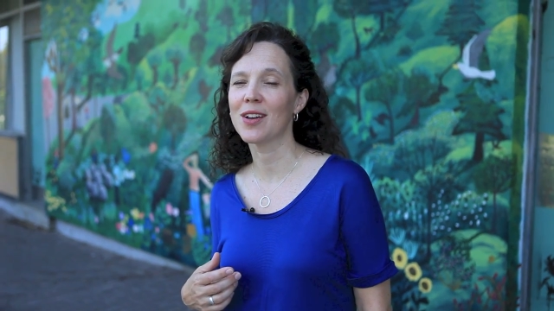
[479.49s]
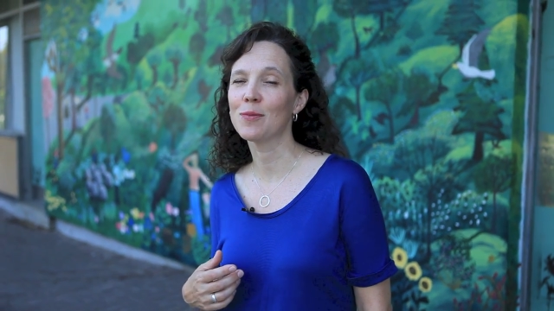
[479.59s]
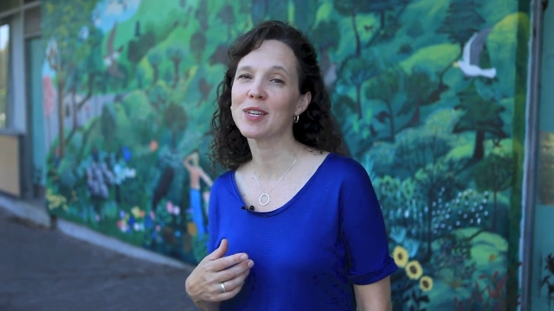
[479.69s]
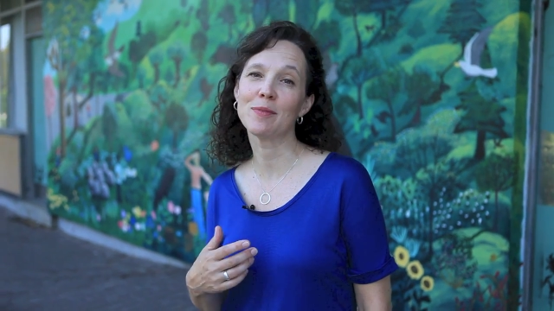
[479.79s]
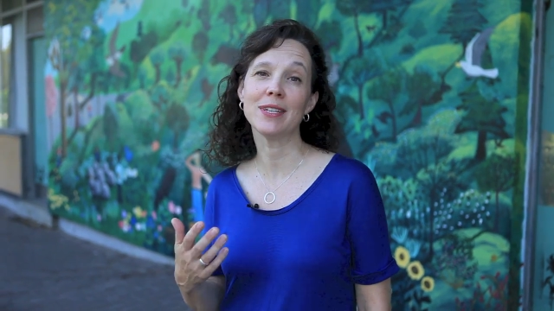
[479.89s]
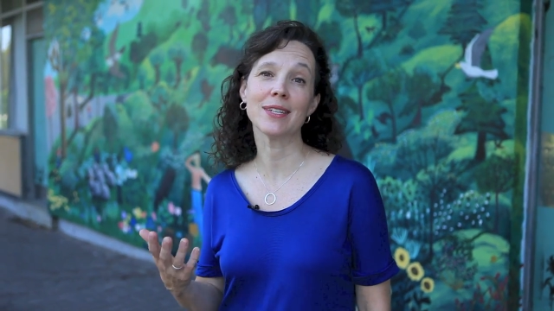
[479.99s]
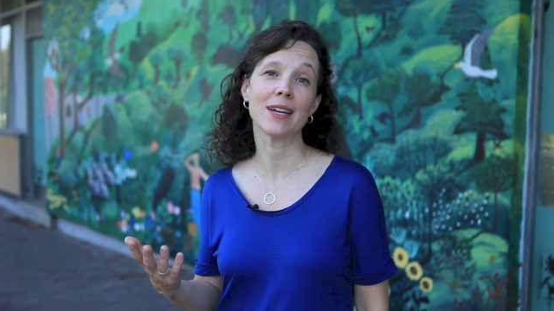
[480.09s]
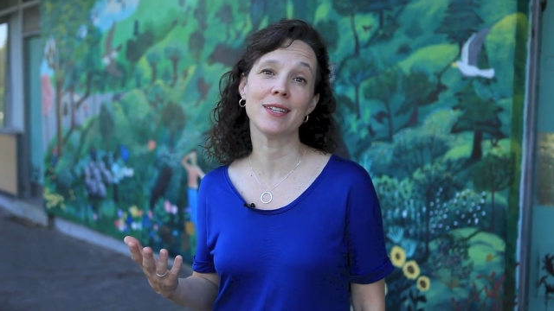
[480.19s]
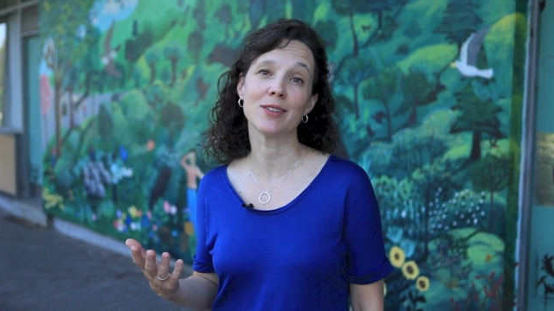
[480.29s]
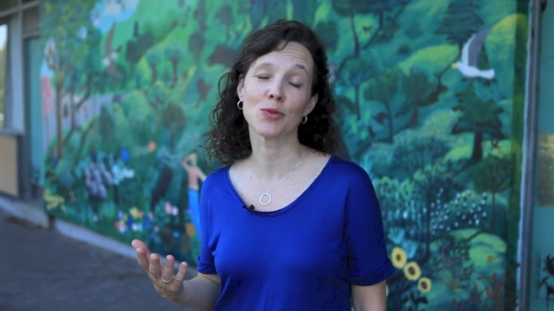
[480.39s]
I hope some of these
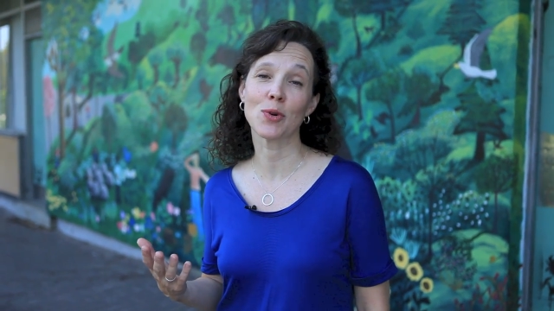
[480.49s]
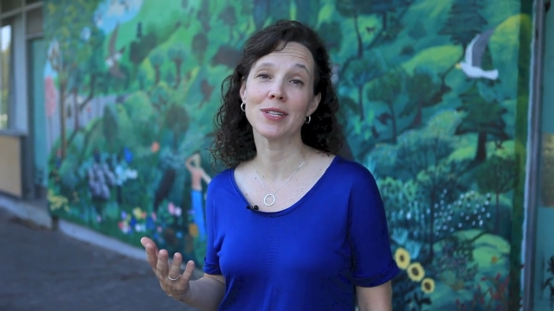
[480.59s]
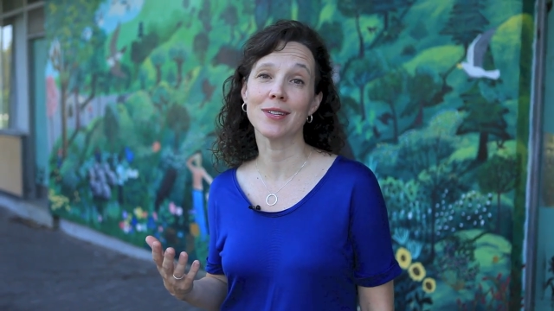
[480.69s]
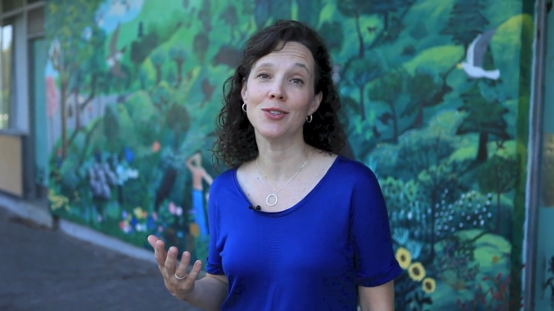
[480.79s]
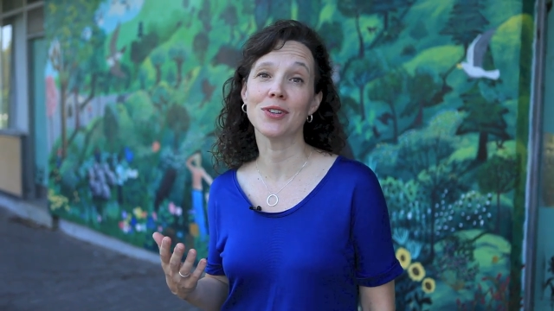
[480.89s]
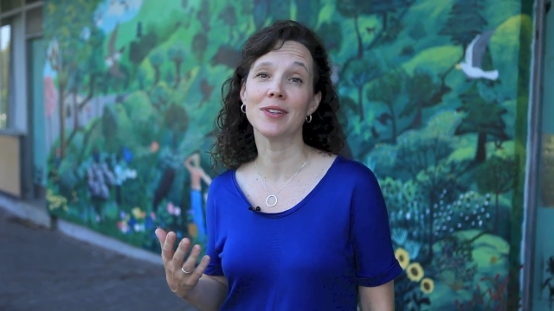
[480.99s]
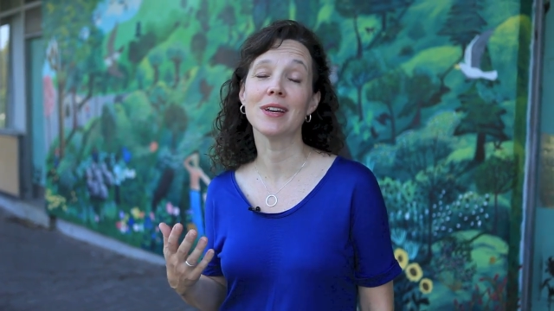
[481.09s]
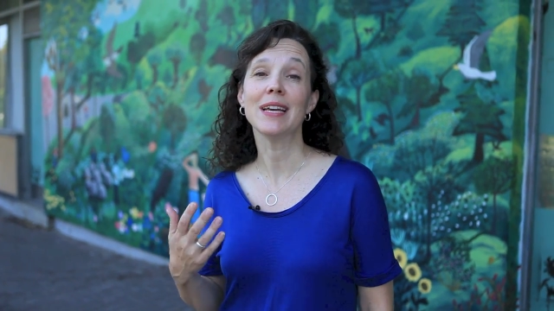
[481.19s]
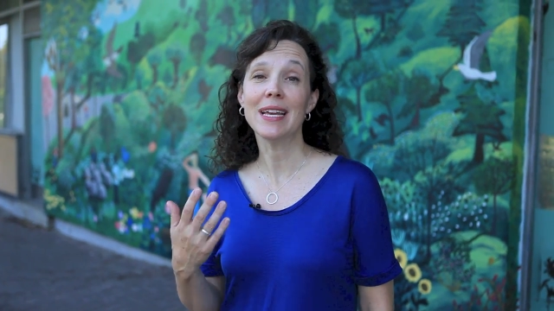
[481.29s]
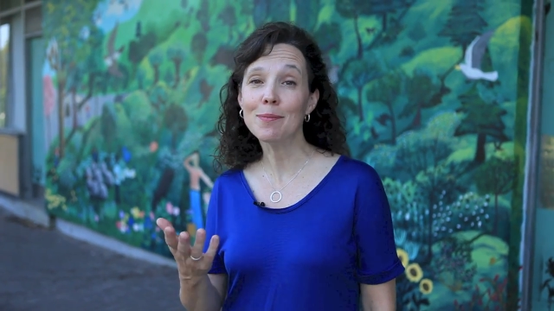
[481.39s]
ideas are ones that you can
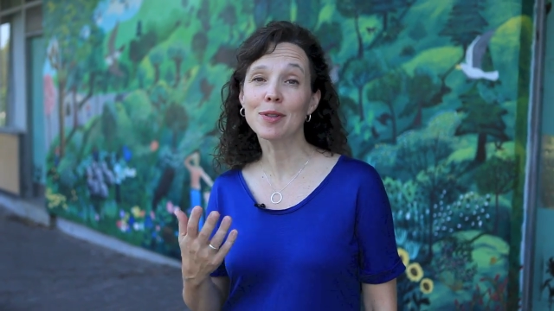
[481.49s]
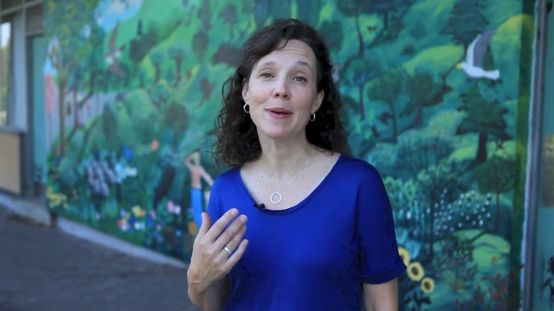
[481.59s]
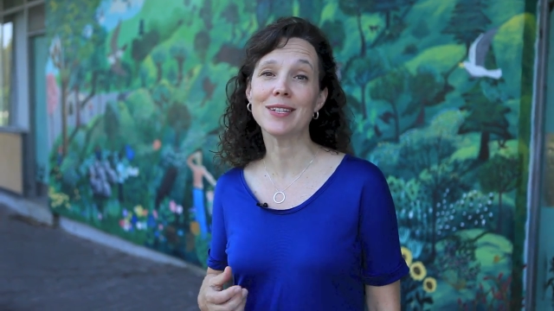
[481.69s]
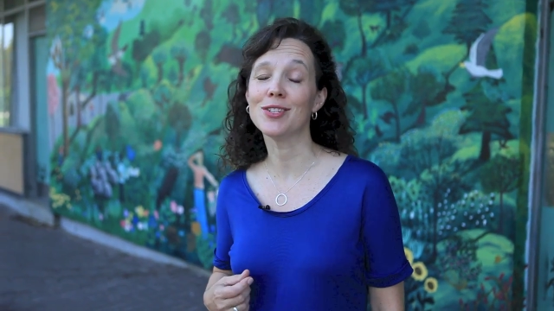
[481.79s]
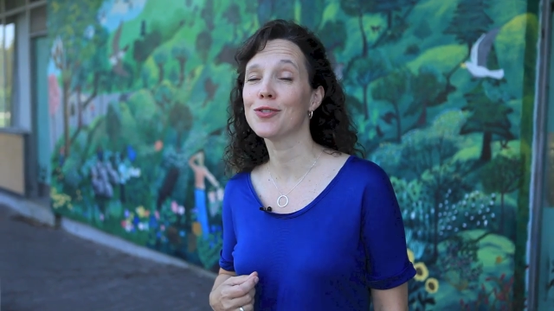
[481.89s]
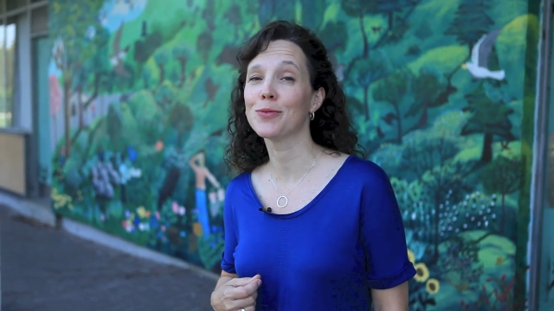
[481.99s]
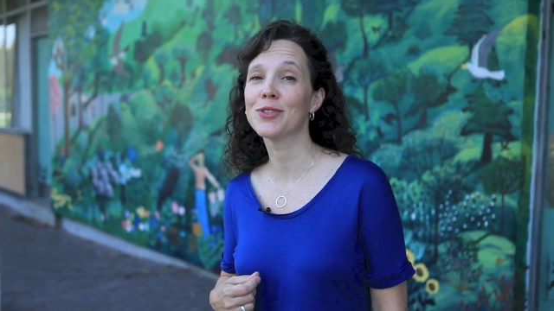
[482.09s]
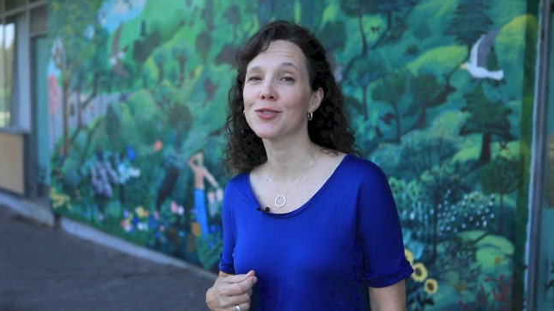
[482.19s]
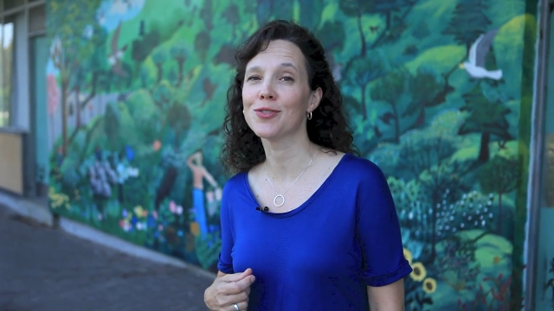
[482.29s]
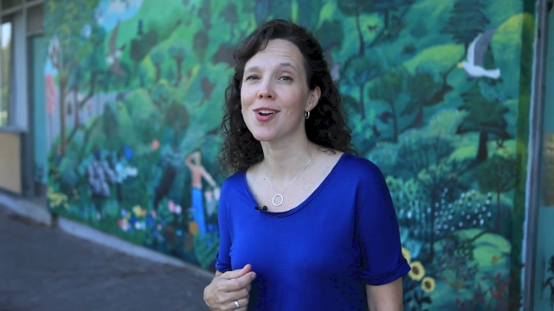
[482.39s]
implement into your own
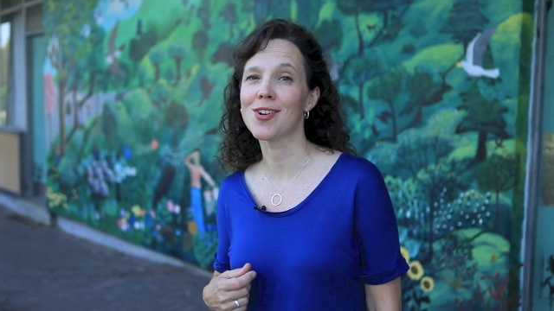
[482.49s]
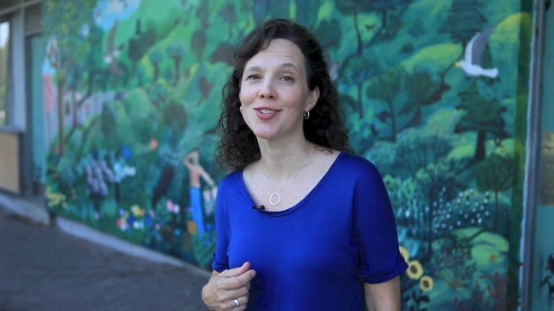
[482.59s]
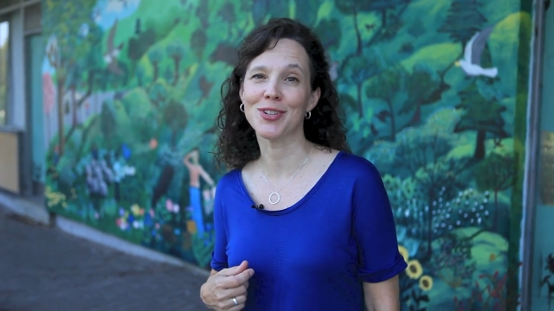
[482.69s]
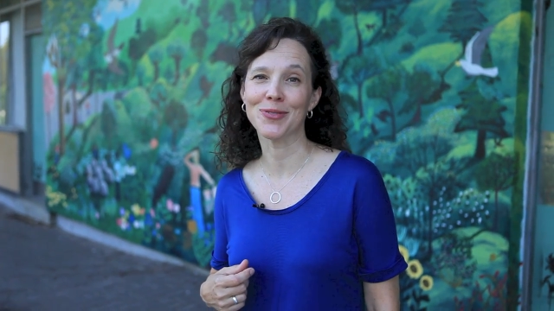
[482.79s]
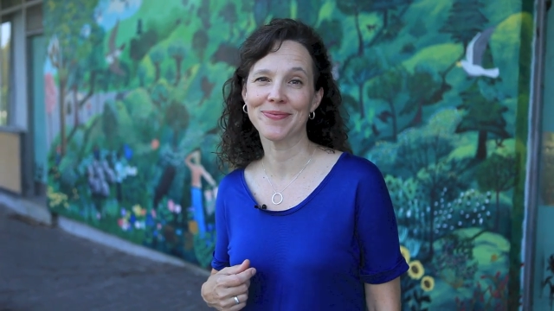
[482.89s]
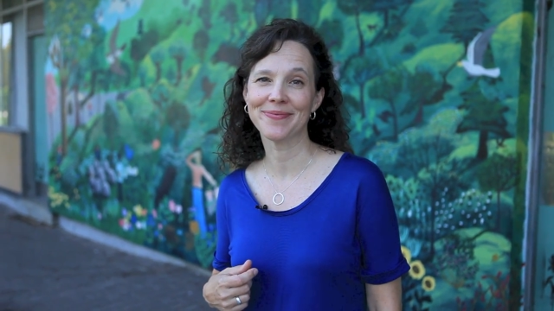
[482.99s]
schoolyard too.